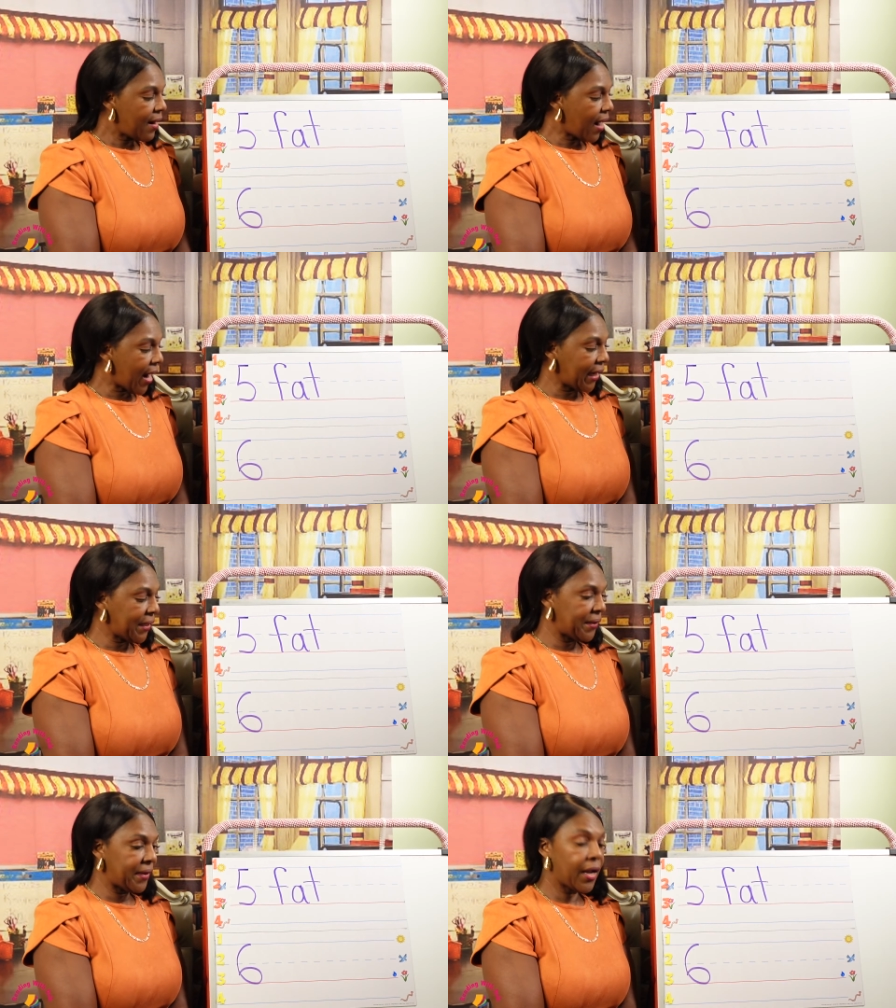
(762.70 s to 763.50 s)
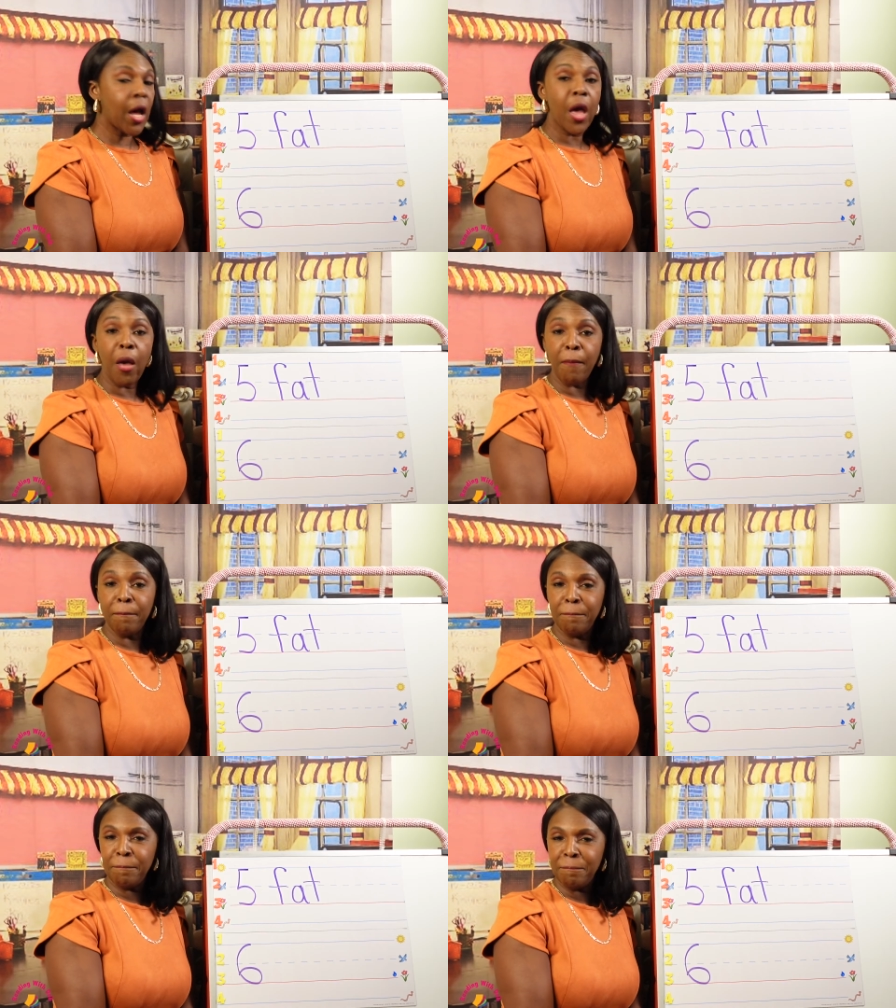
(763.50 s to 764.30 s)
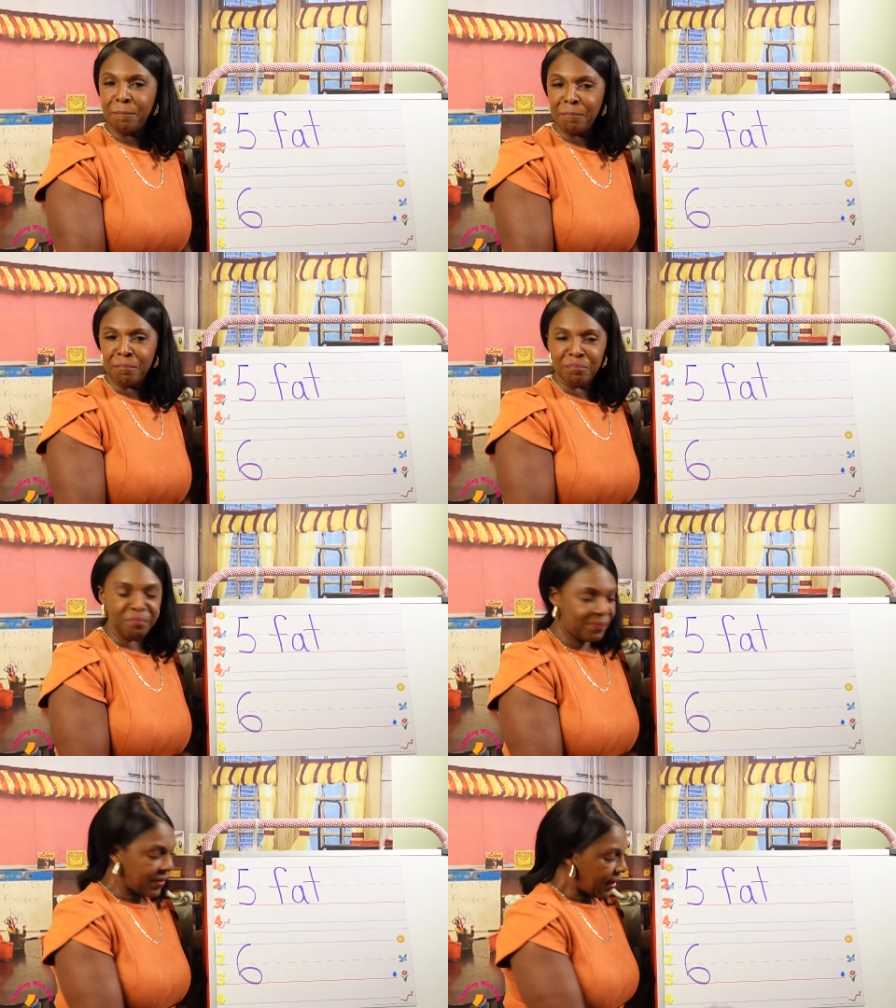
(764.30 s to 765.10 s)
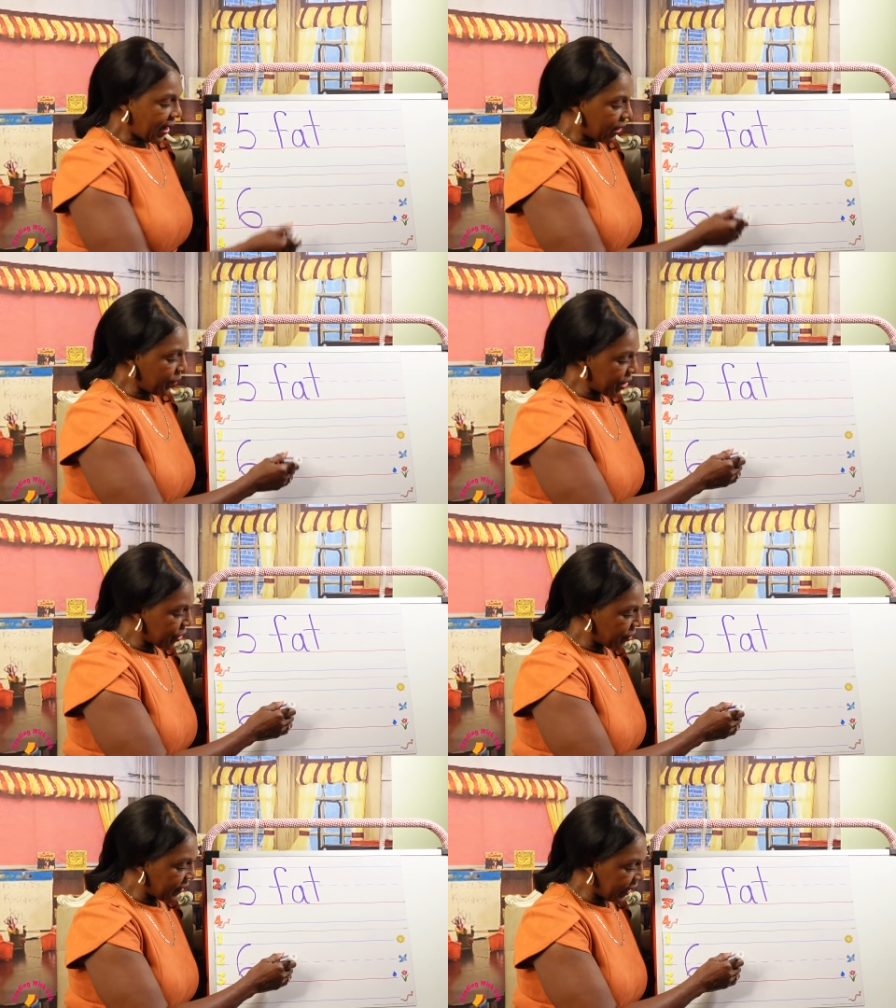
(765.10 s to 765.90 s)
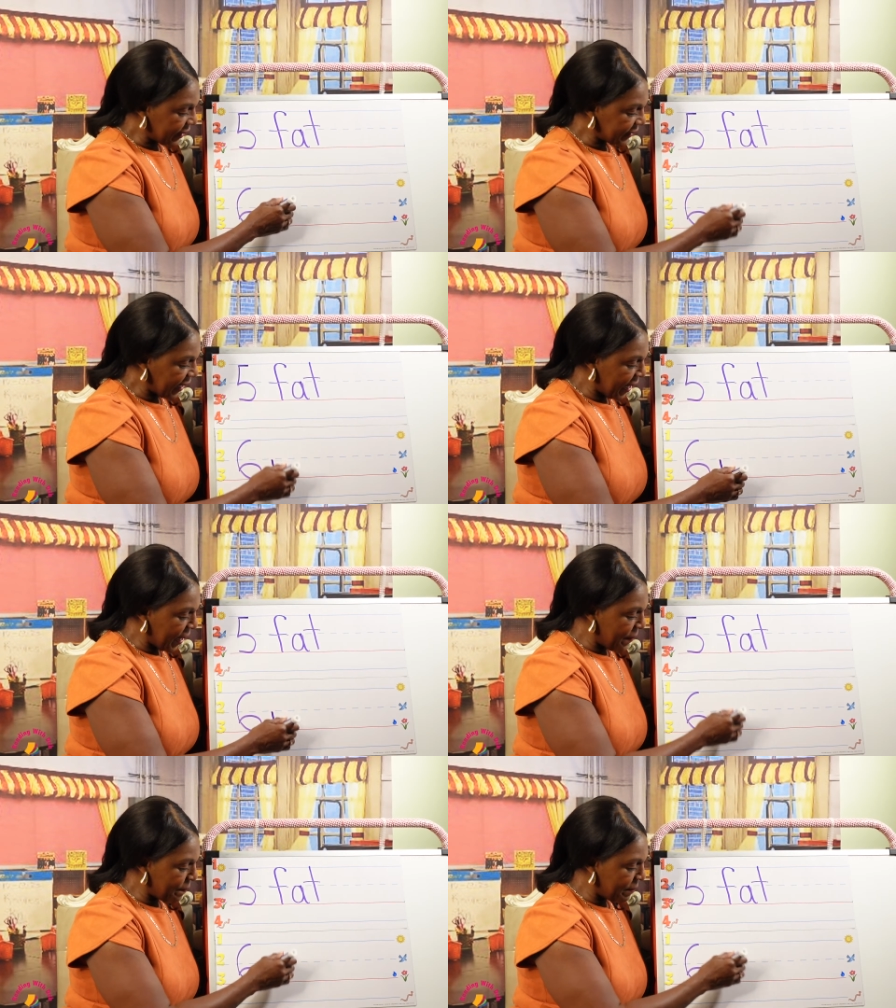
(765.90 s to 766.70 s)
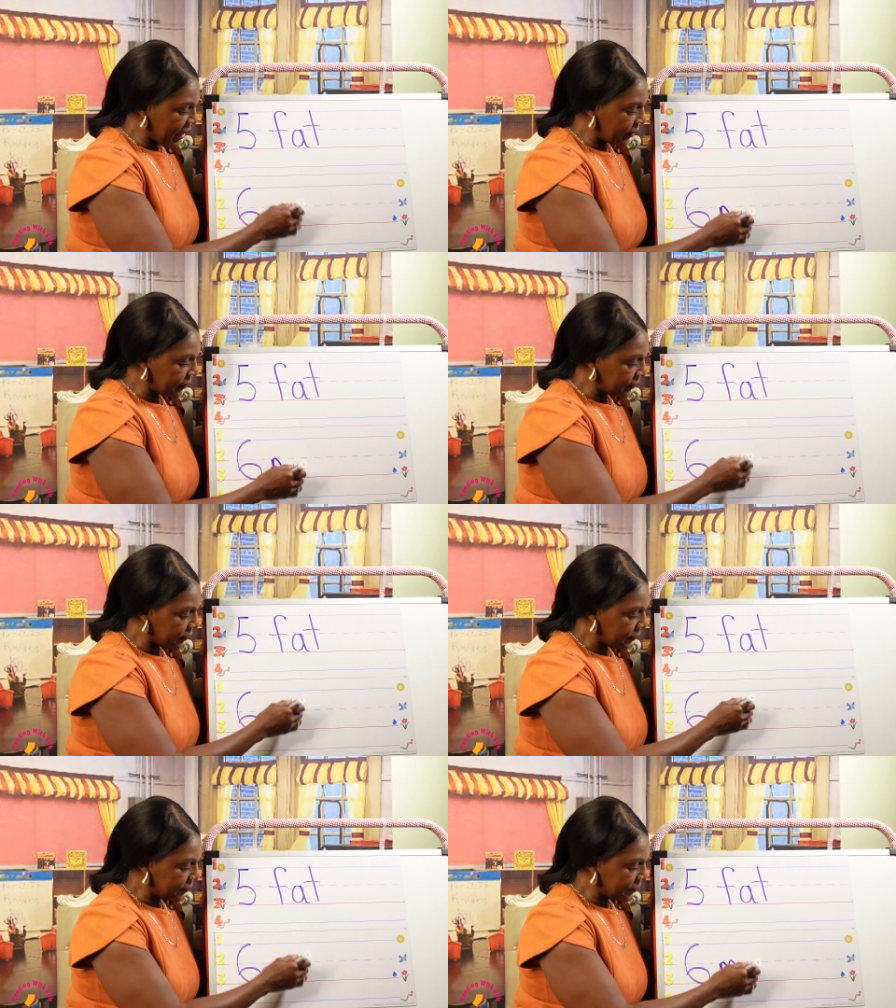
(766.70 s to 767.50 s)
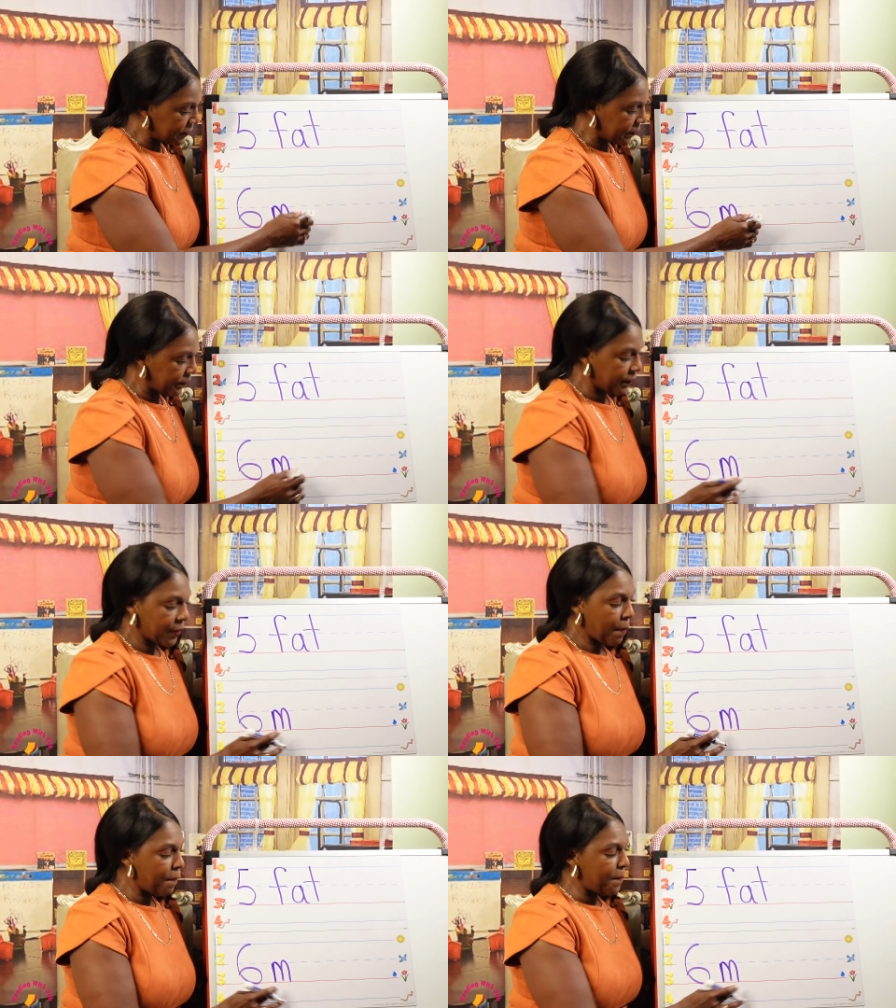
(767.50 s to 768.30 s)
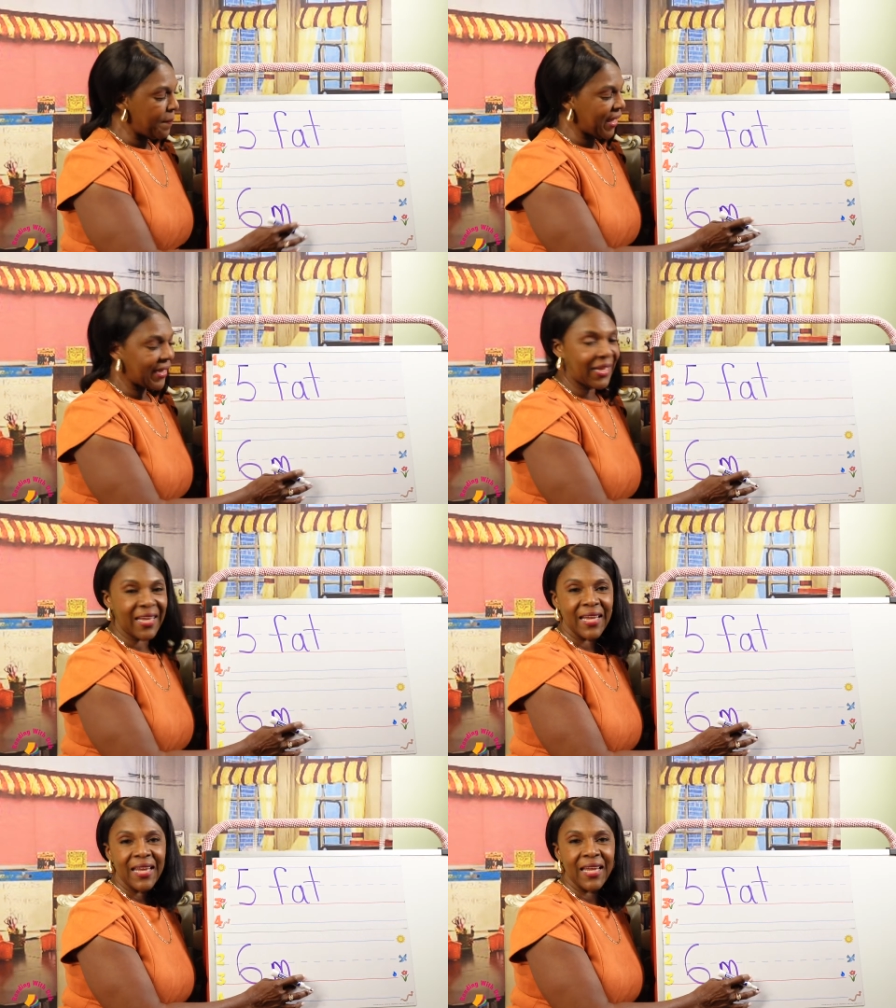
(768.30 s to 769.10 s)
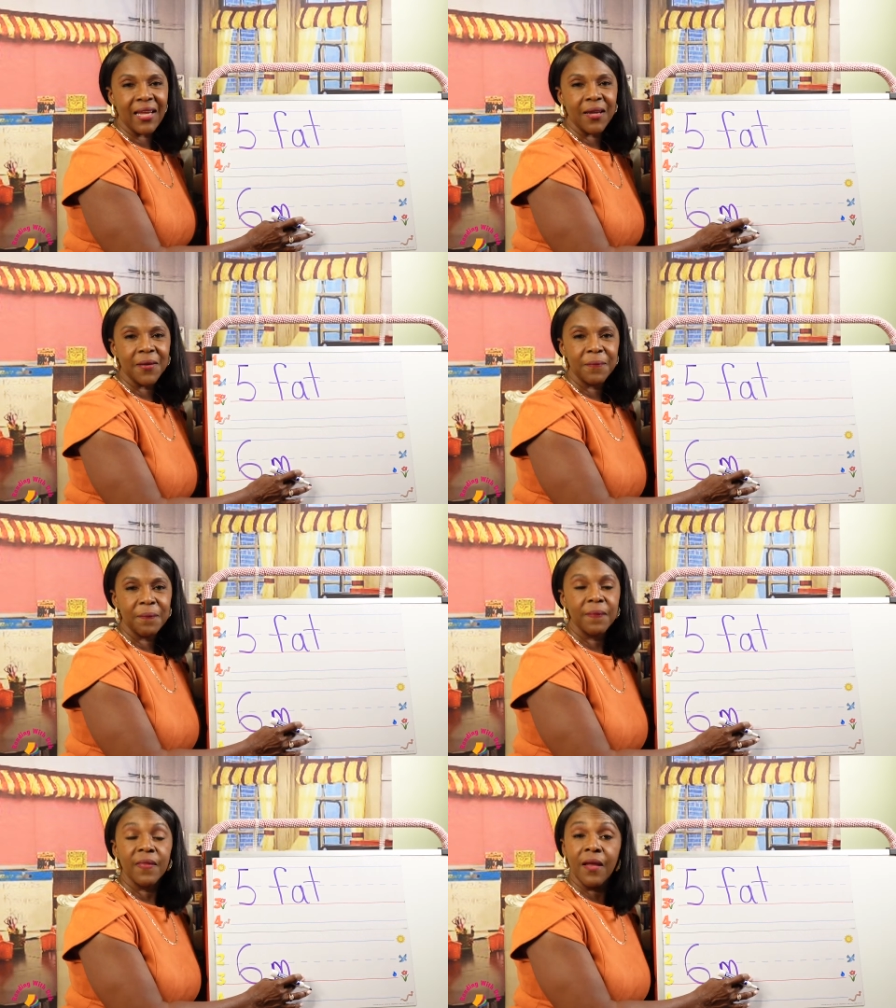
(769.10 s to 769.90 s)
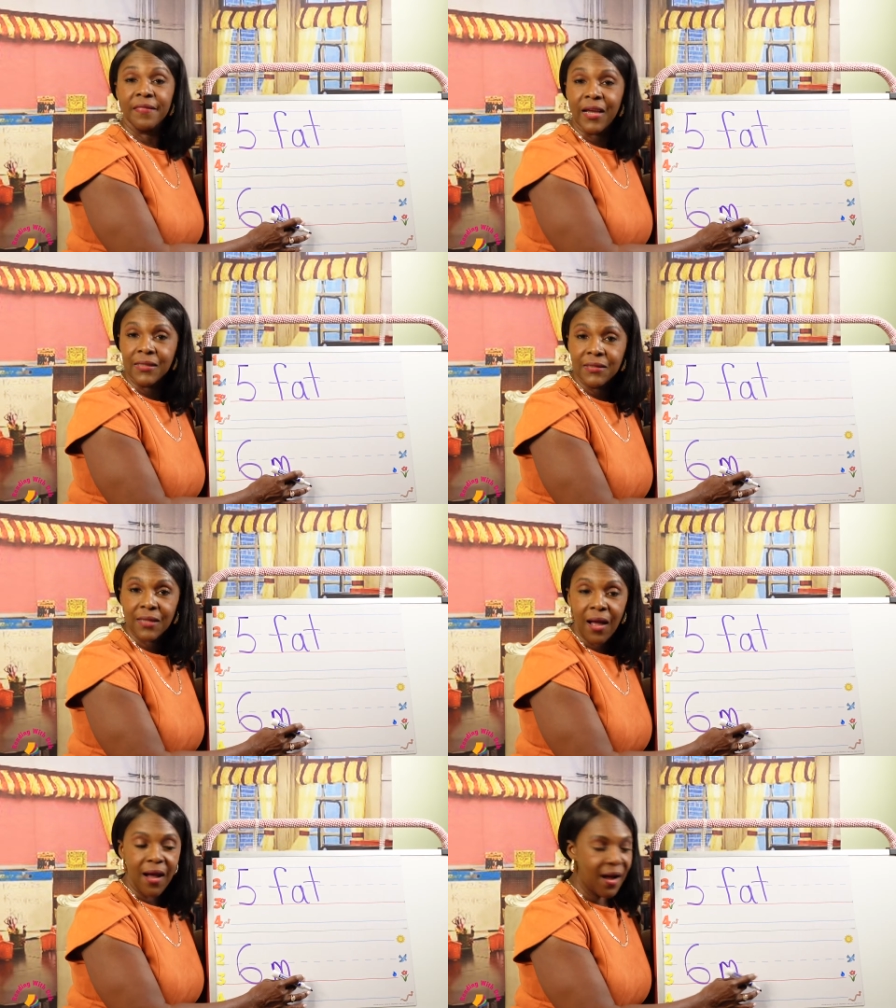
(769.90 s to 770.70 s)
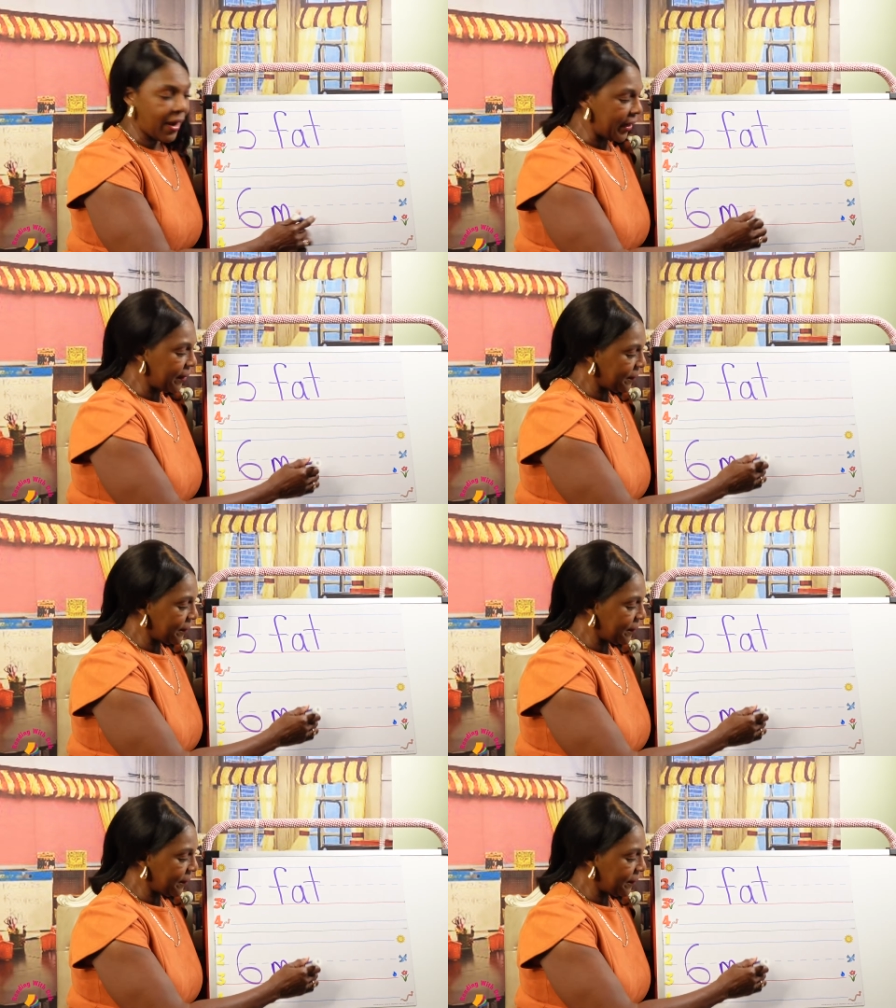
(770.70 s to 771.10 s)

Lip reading: I hear and we know that is M. Mit. That is I.